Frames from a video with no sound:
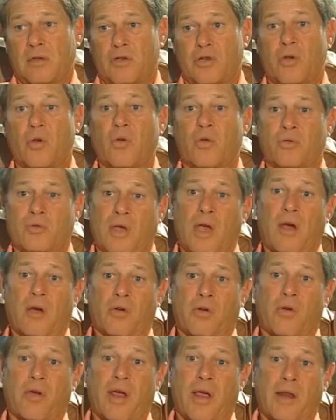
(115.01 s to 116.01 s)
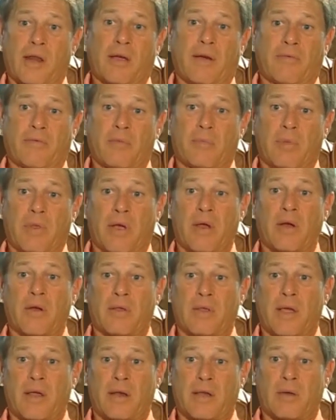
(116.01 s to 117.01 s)
shows how great of a
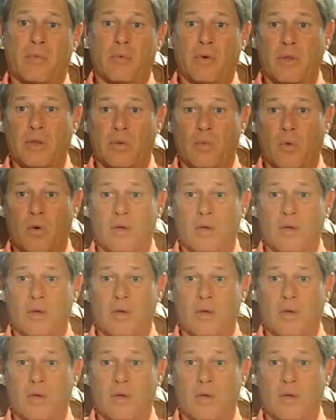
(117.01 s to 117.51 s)
player that he really